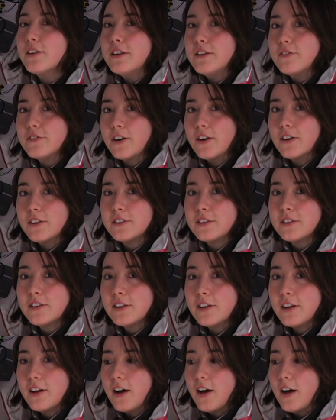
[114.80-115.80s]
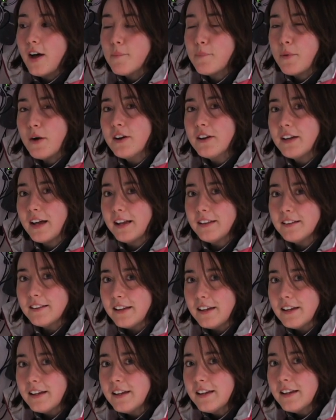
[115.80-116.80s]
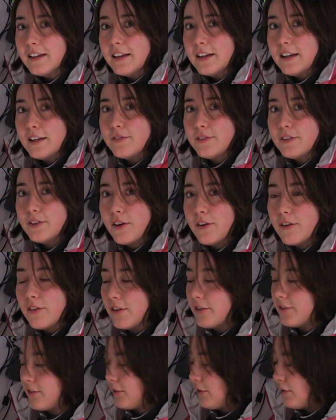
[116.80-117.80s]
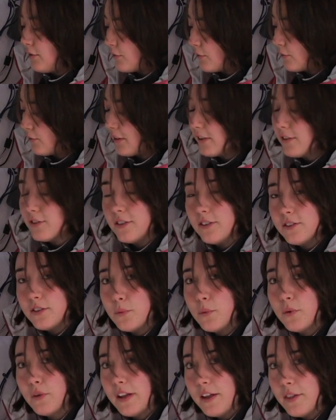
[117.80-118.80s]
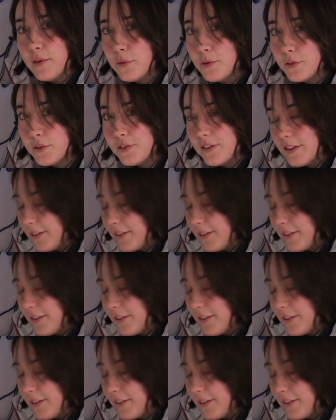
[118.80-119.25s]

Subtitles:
that you've got a bung handy if you know that your transducer will let the water